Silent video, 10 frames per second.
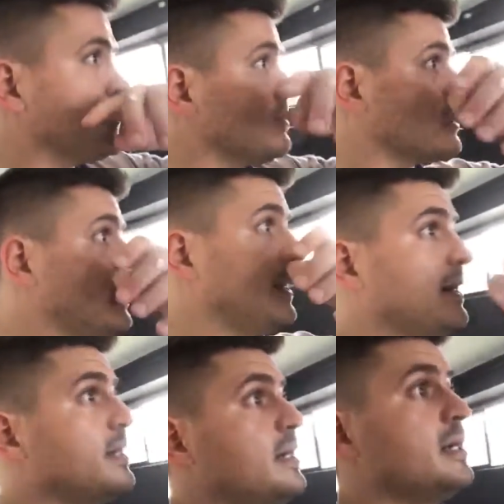what's gonna
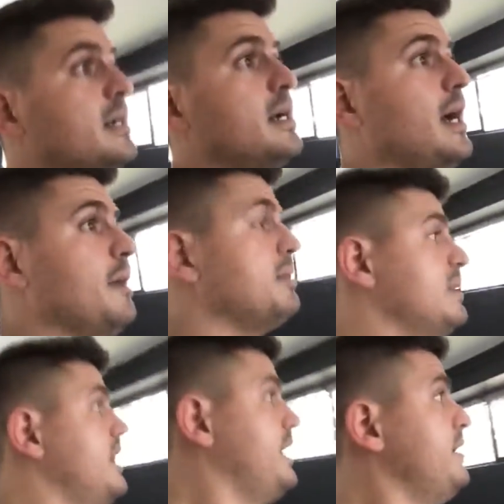
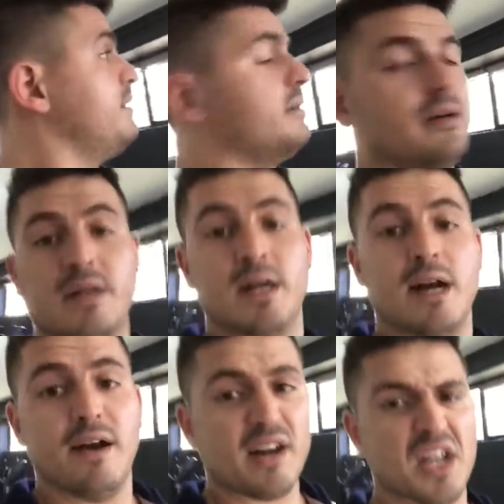happen there.
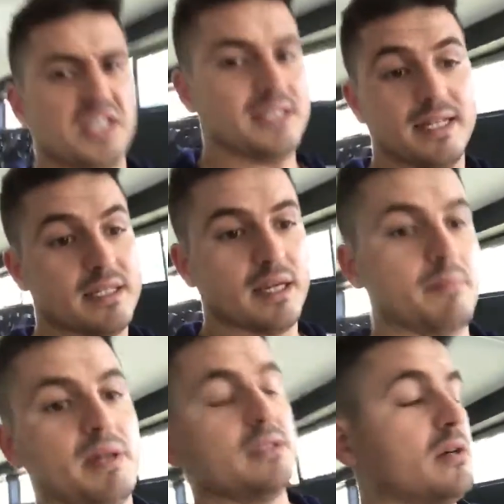I gotta sneeze again,
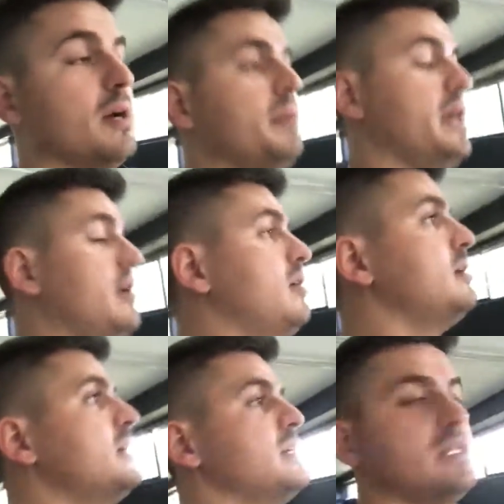but it's not coming out.
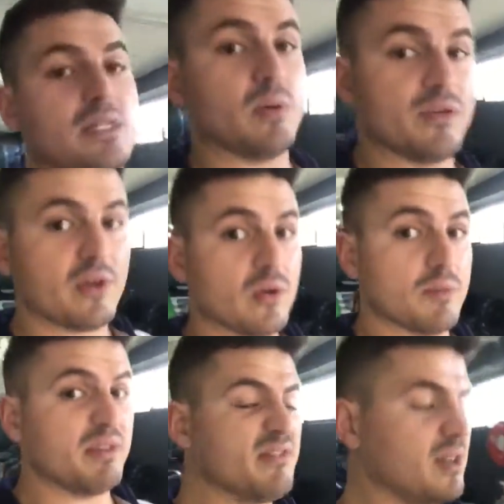So that's why if I look
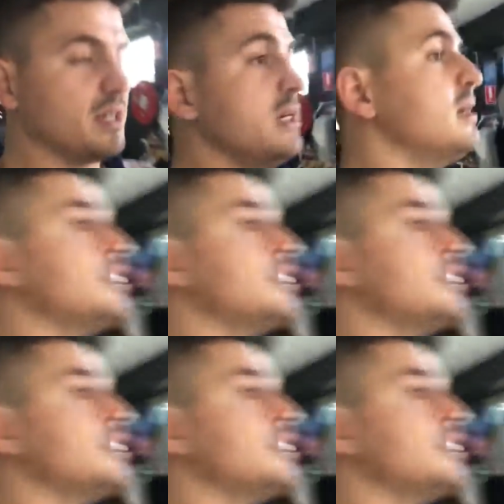a bit funny,